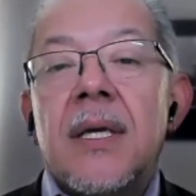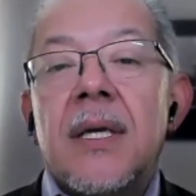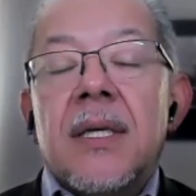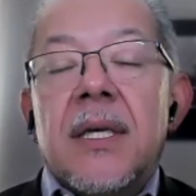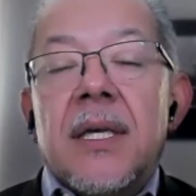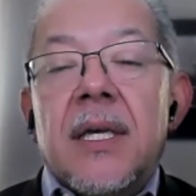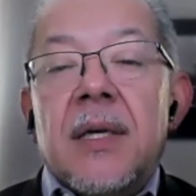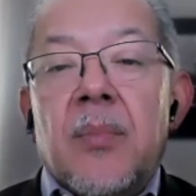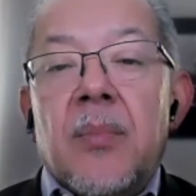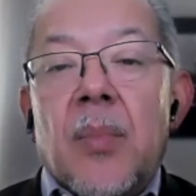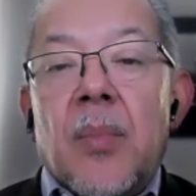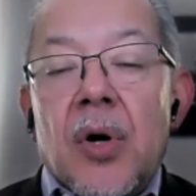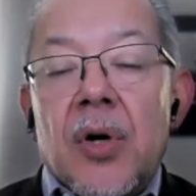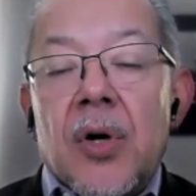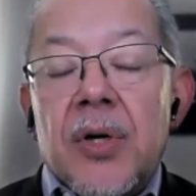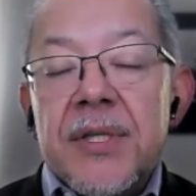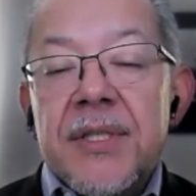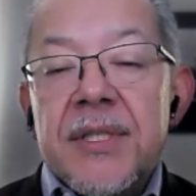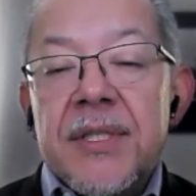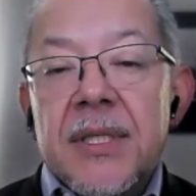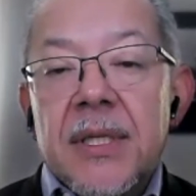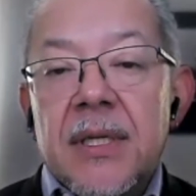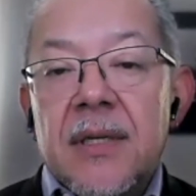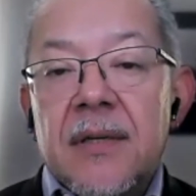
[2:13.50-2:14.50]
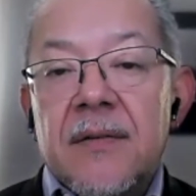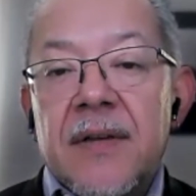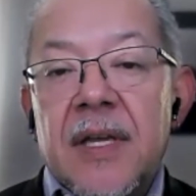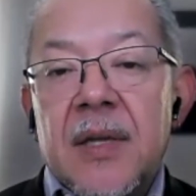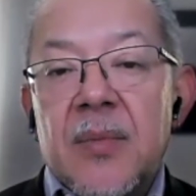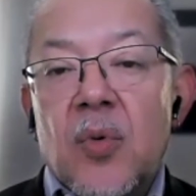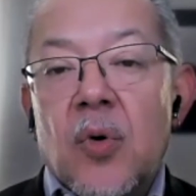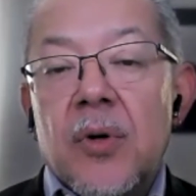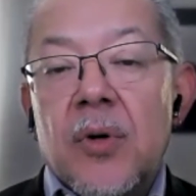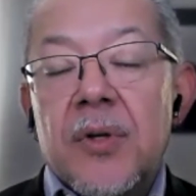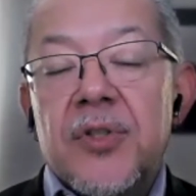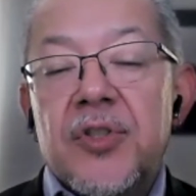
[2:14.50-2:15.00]
immersive, a
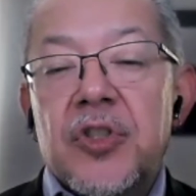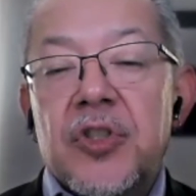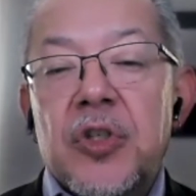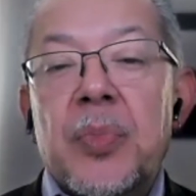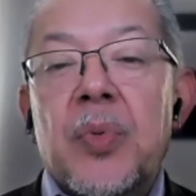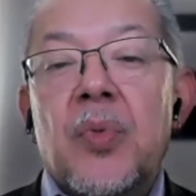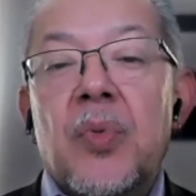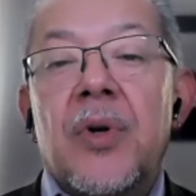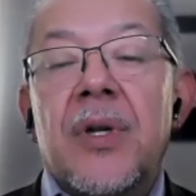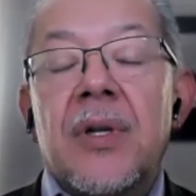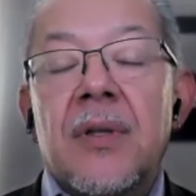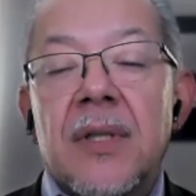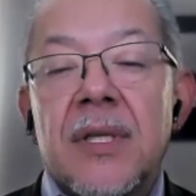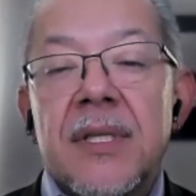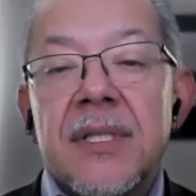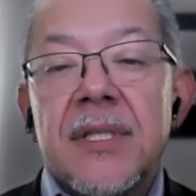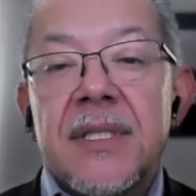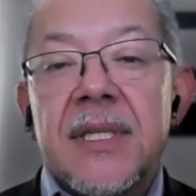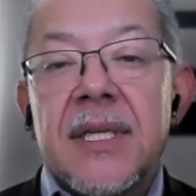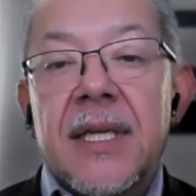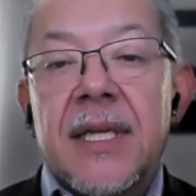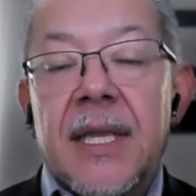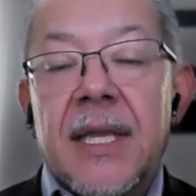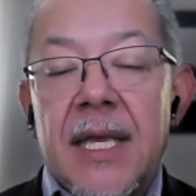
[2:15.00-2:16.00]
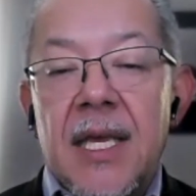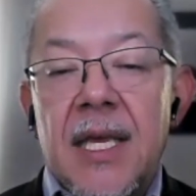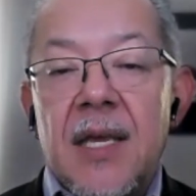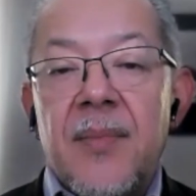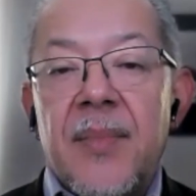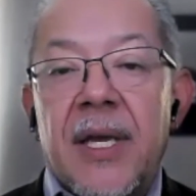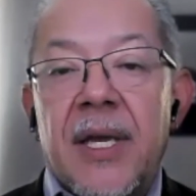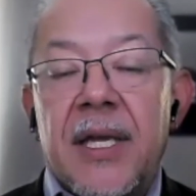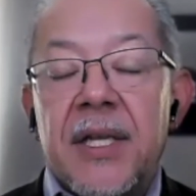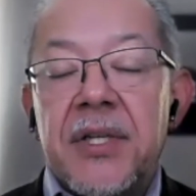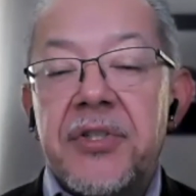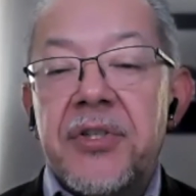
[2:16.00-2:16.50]
more super realistic
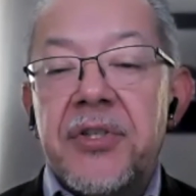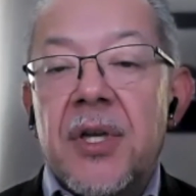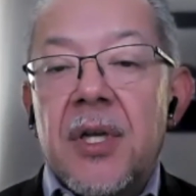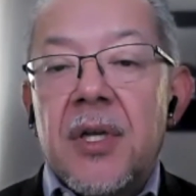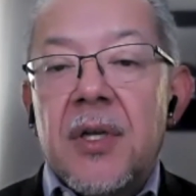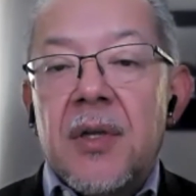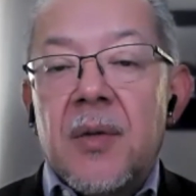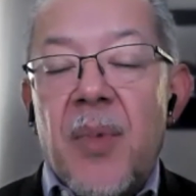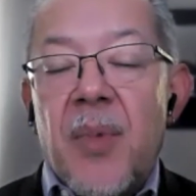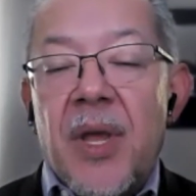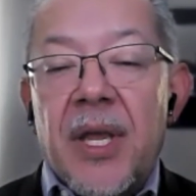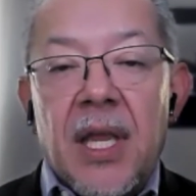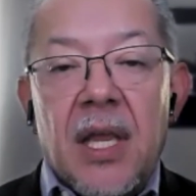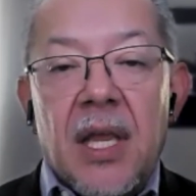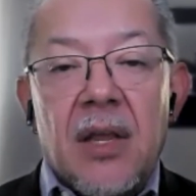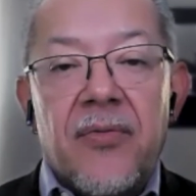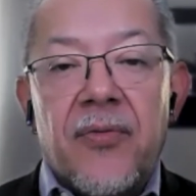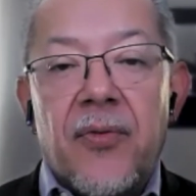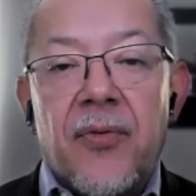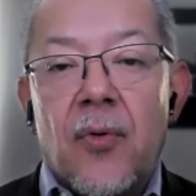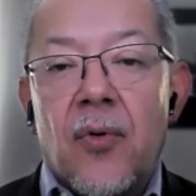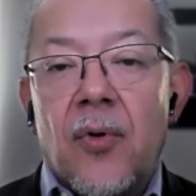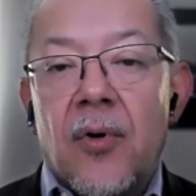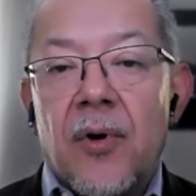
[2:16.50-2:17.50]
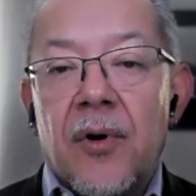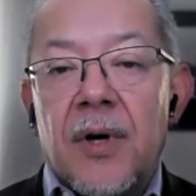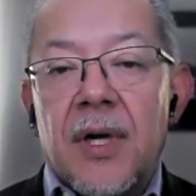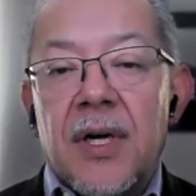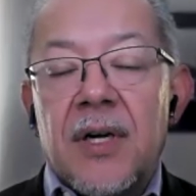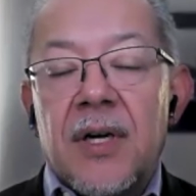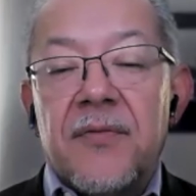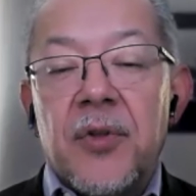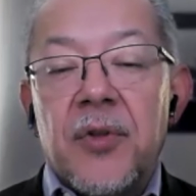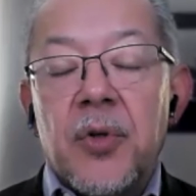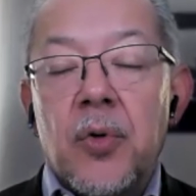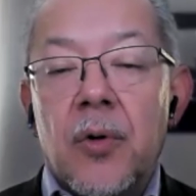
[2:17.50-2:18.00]
image, making for a
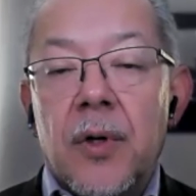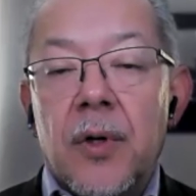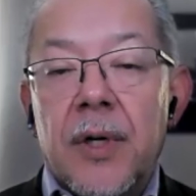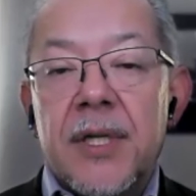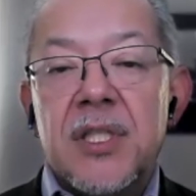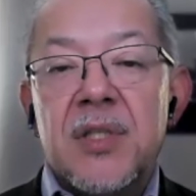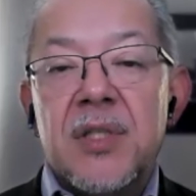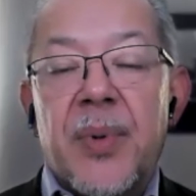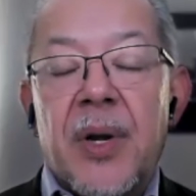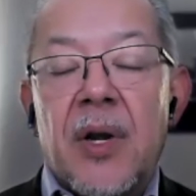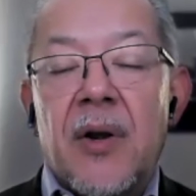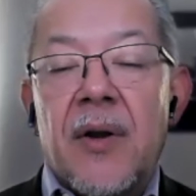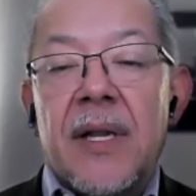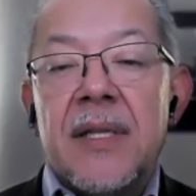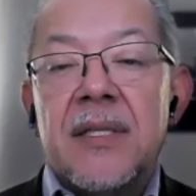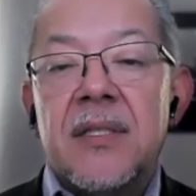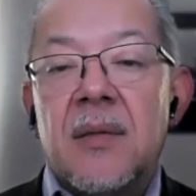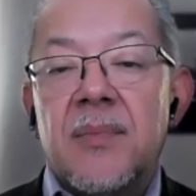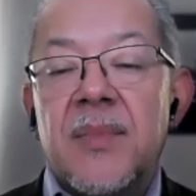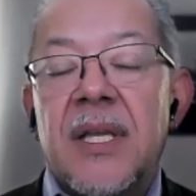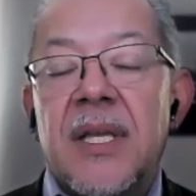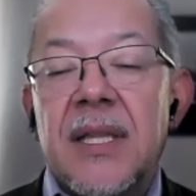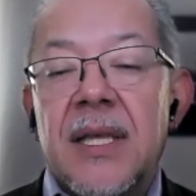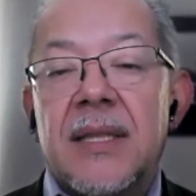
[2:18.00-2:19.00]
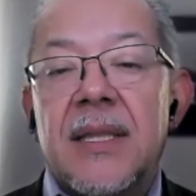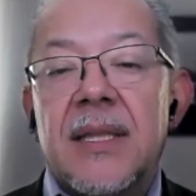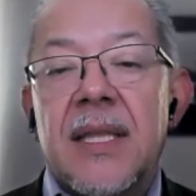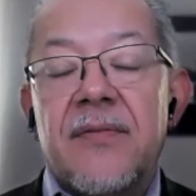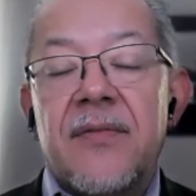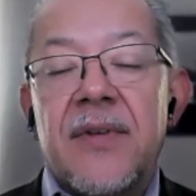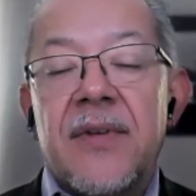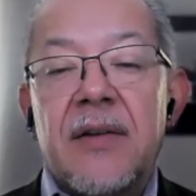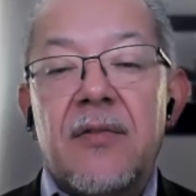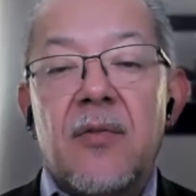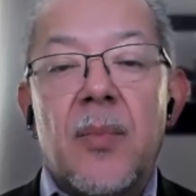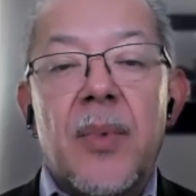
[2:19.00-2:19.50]
viewer experience something that they've
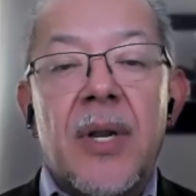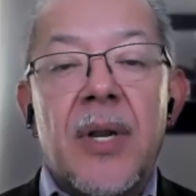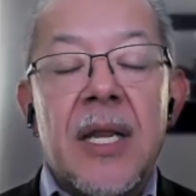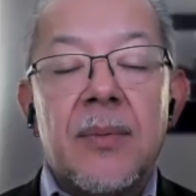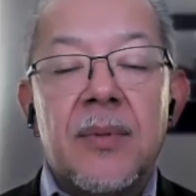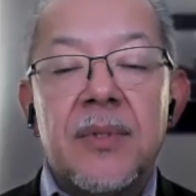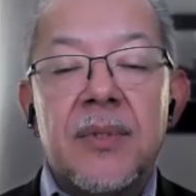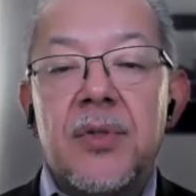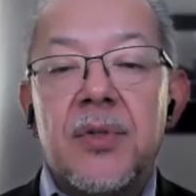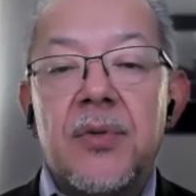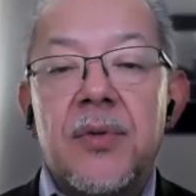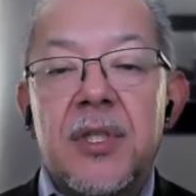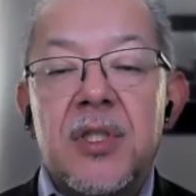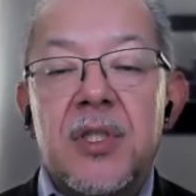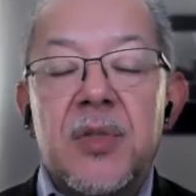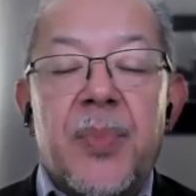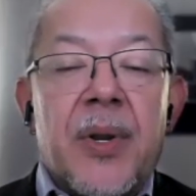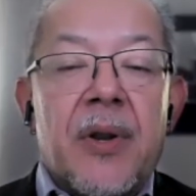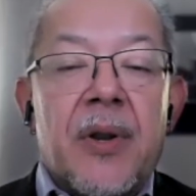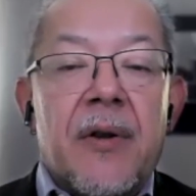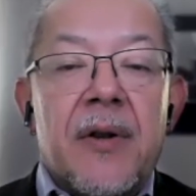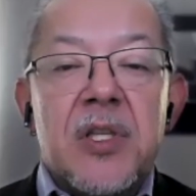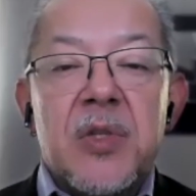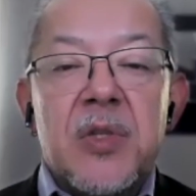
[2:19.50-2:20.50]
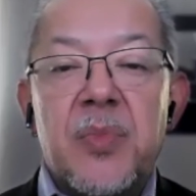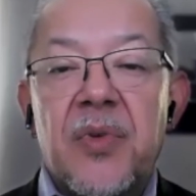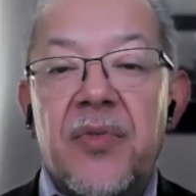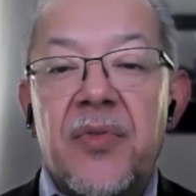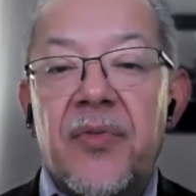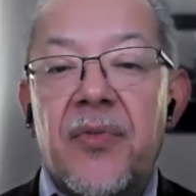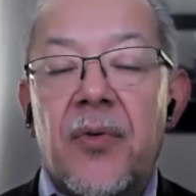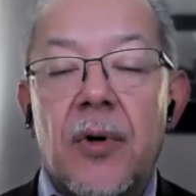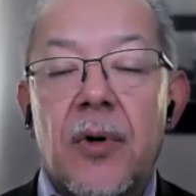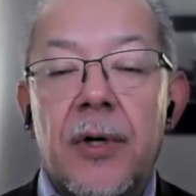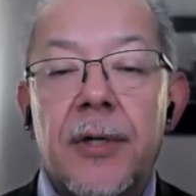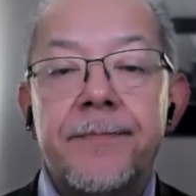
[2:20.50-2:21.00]
never been able to experience
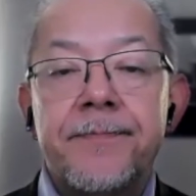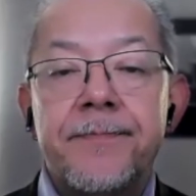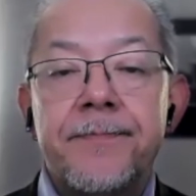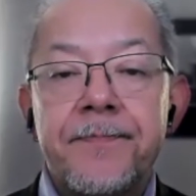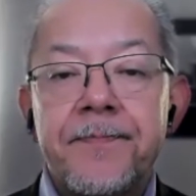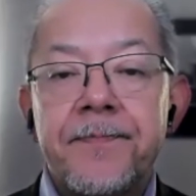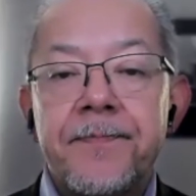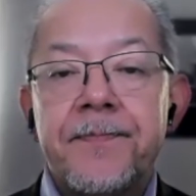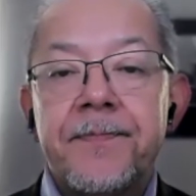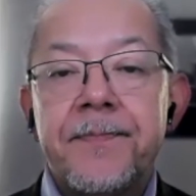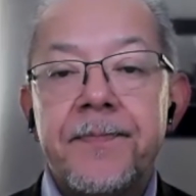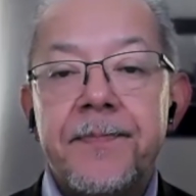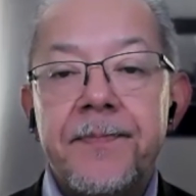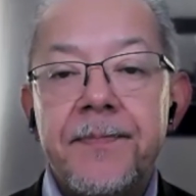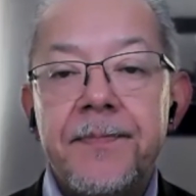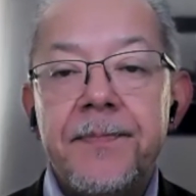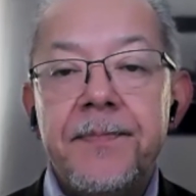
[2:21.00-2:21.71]
before. Mm-hmm.